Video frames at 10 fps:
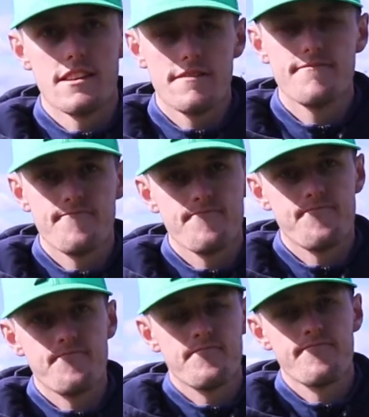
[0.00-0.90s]
Yeah,
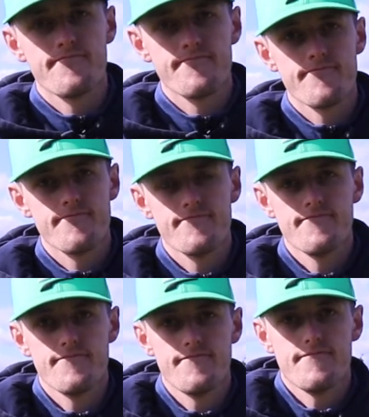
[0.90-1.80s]
exactly, and
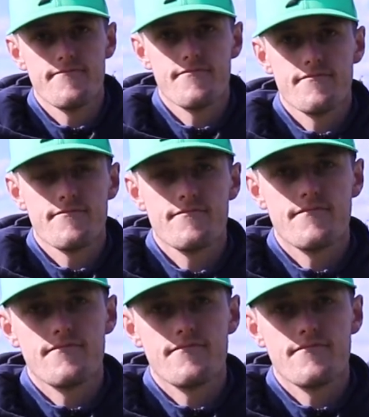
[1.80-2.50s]
that's very